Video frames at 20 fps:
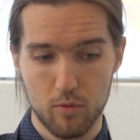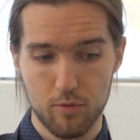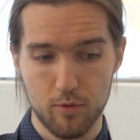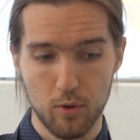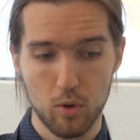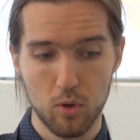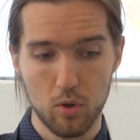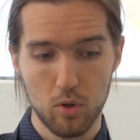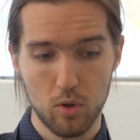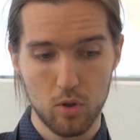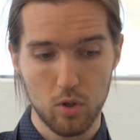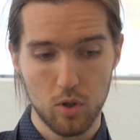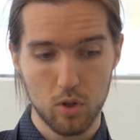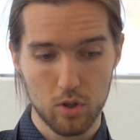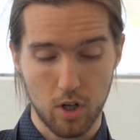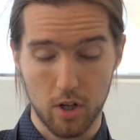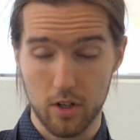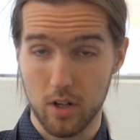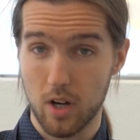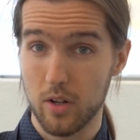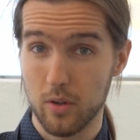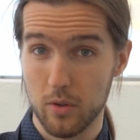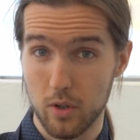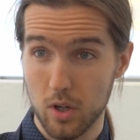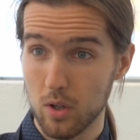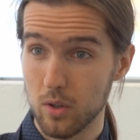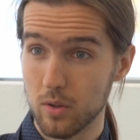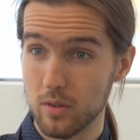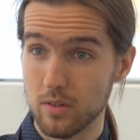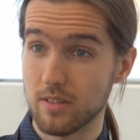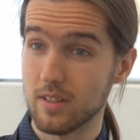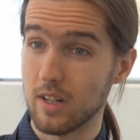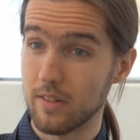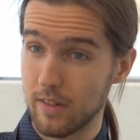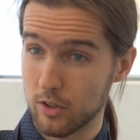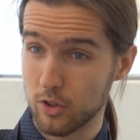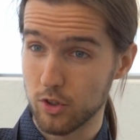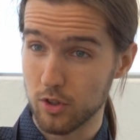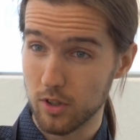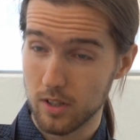full Cardano nodes and
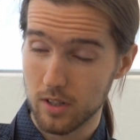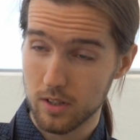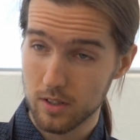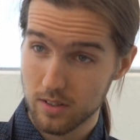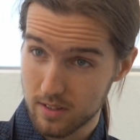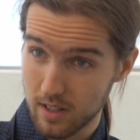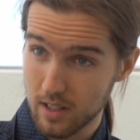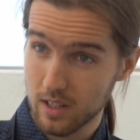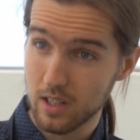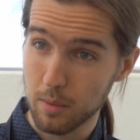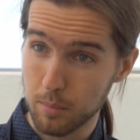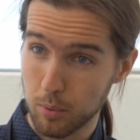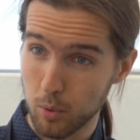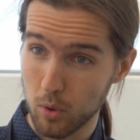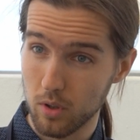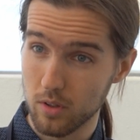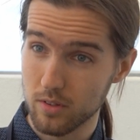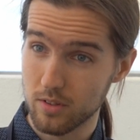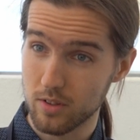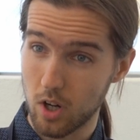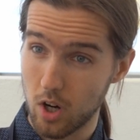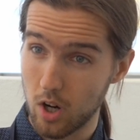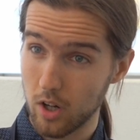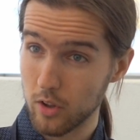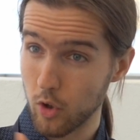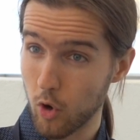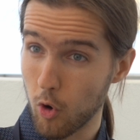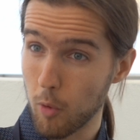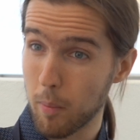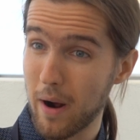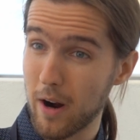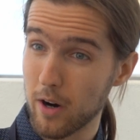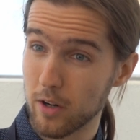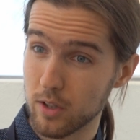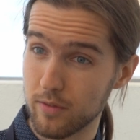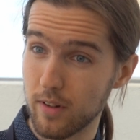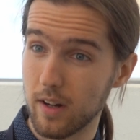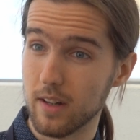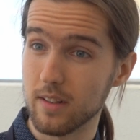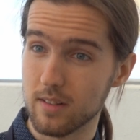eventually staking pools on low-power
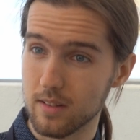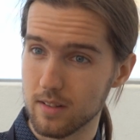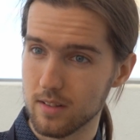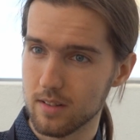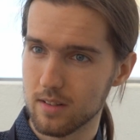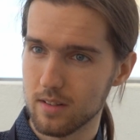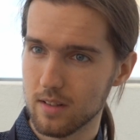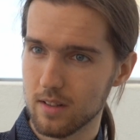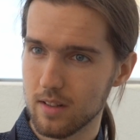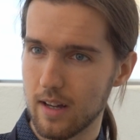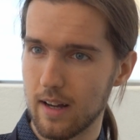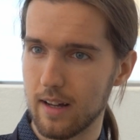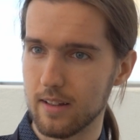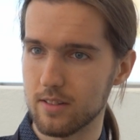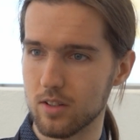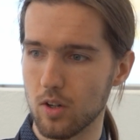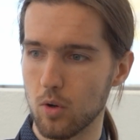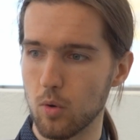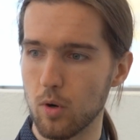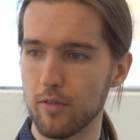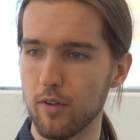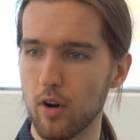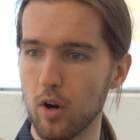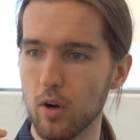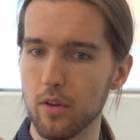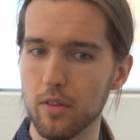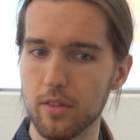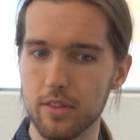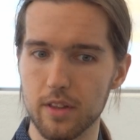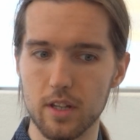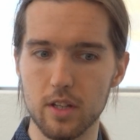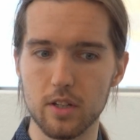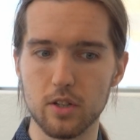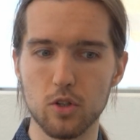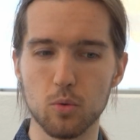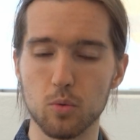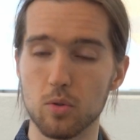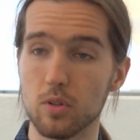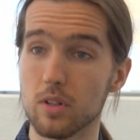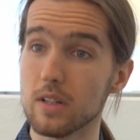devices. And so with all the
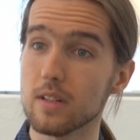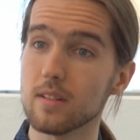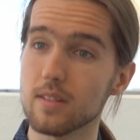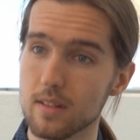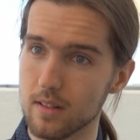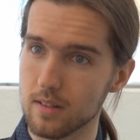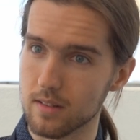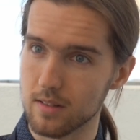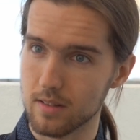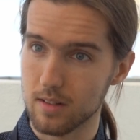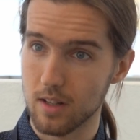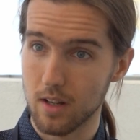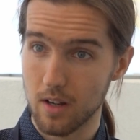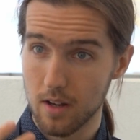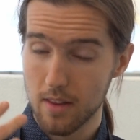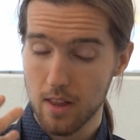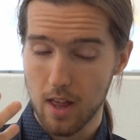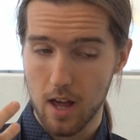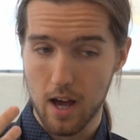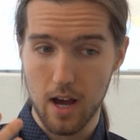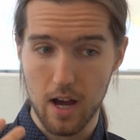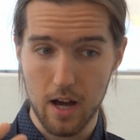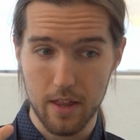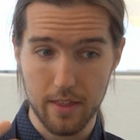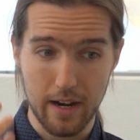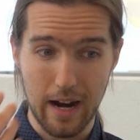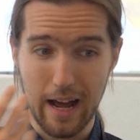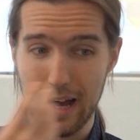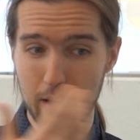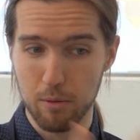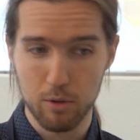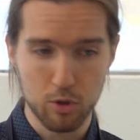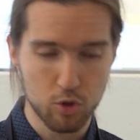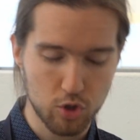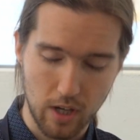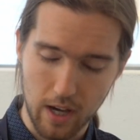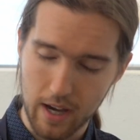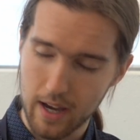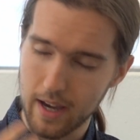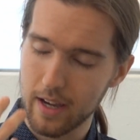new releases that
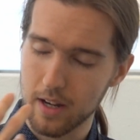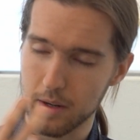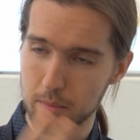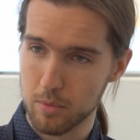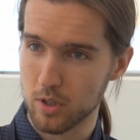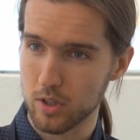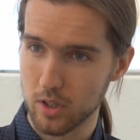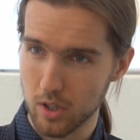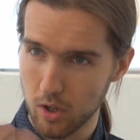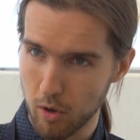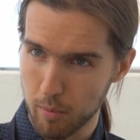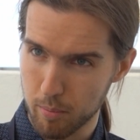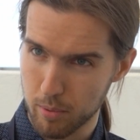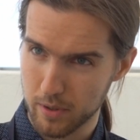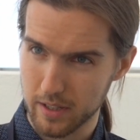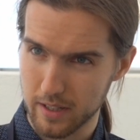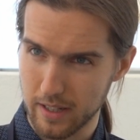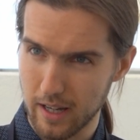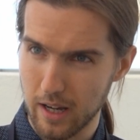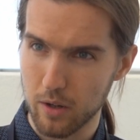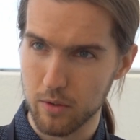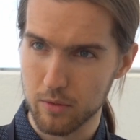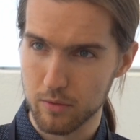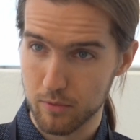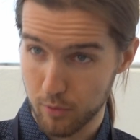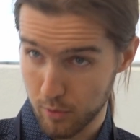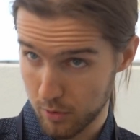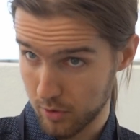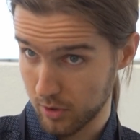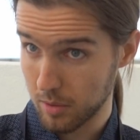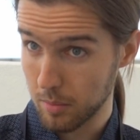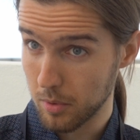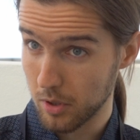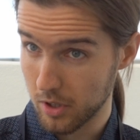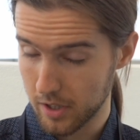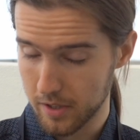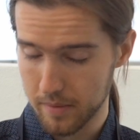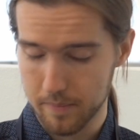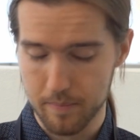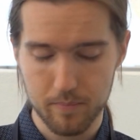IOHK Emurgo are bringing out for the
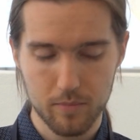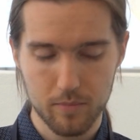community,